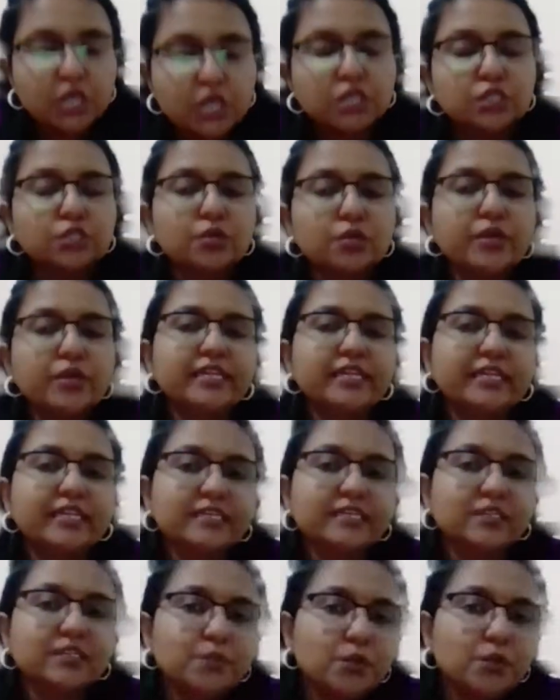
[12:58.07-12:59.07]
So, it
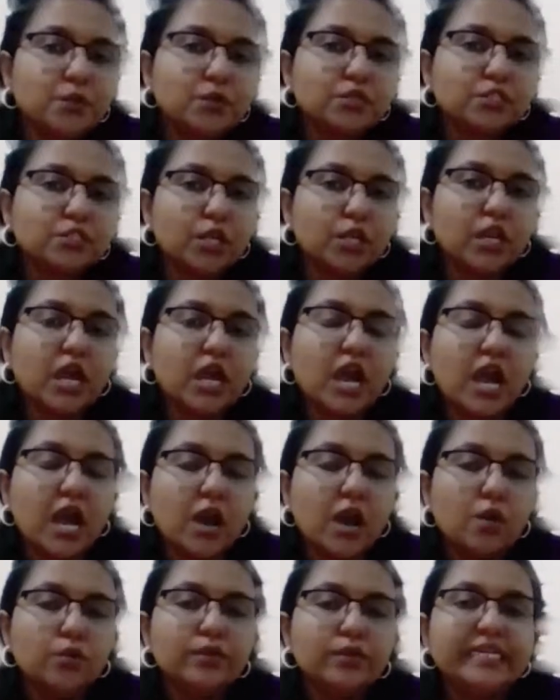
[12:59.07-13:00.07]
explores on
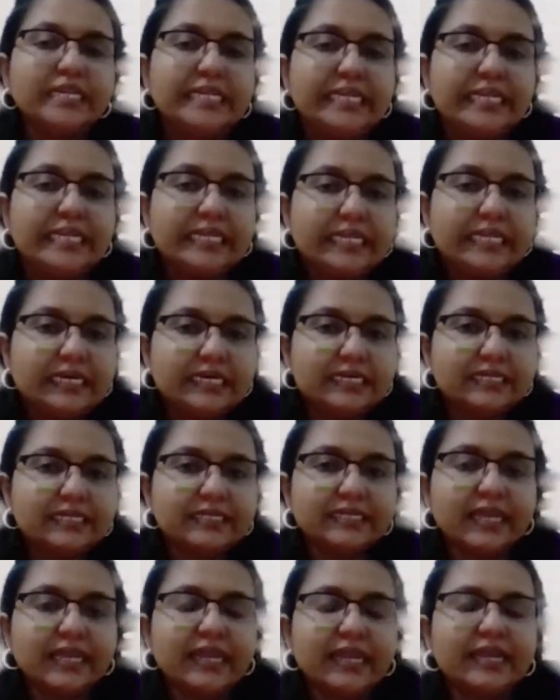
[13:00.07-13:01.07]
how
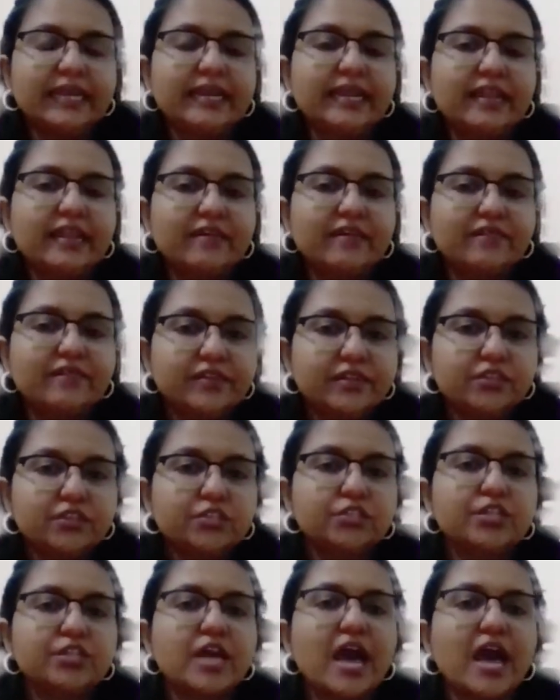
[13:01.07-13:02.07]
leaders can
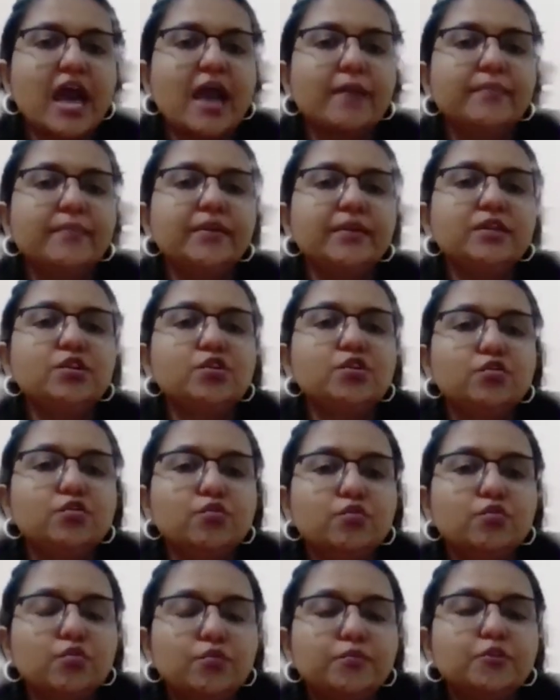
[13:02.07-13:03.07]
leverage the habit
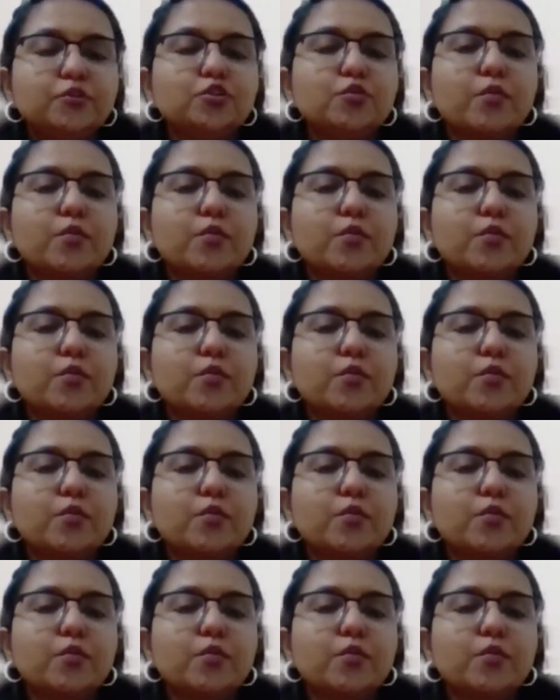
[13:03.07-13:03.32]
loop to